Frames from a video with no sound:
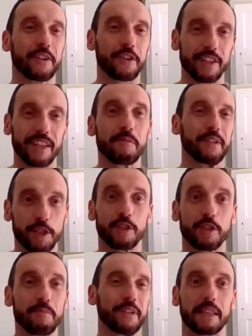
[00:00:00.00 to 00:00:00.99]
because I think we
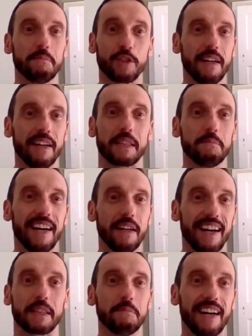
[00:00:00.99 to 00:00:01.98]
should have beat them.
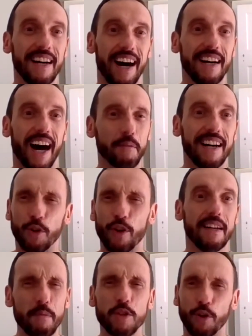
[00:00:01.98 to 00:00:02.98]
And I'm
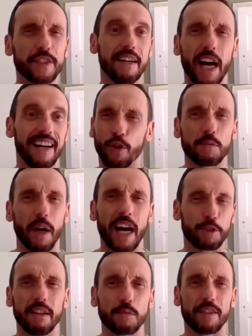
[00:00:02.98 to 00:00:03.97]
sure he was offside as
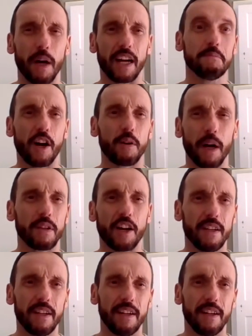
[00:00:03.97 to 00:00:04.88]
well for that goal.